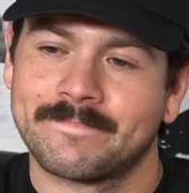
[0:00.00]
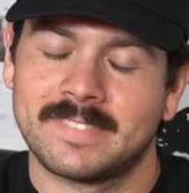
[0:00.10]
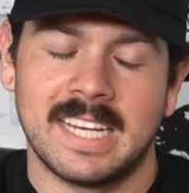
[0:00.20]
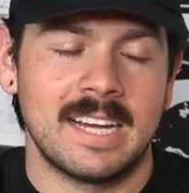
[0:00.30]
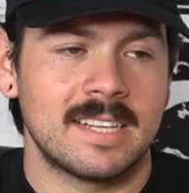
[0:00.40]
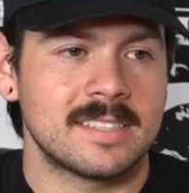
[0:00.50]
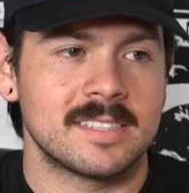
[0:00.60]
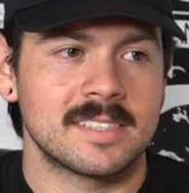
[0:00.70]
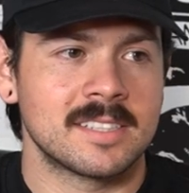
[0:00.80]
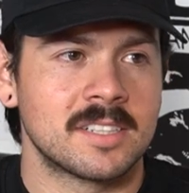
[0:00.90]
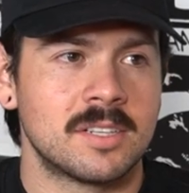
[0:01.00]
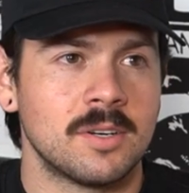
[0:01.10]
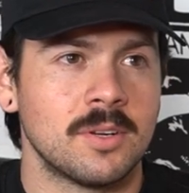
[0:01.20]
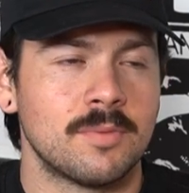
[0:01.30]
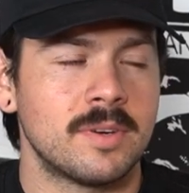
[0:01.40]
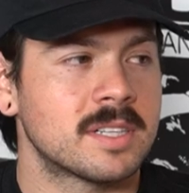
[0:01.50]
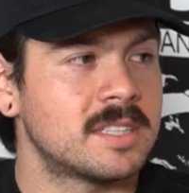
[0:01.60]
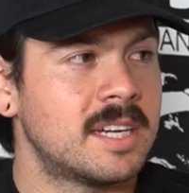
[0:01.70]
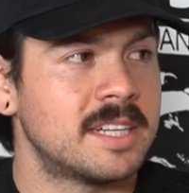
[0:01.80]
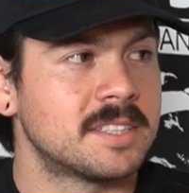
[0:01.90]
Yeah, the good old
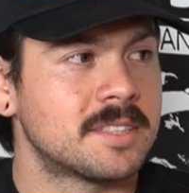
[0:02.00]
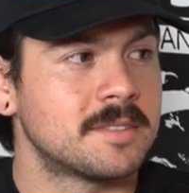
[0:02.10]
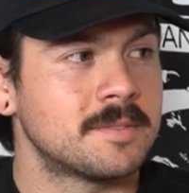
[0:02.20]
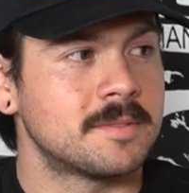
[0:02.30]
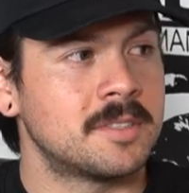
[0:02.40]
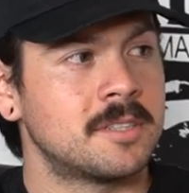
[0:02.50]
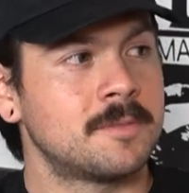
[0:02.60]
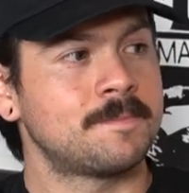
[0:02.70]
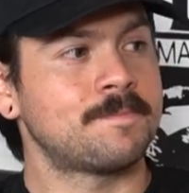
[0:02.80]
fucking days, you know?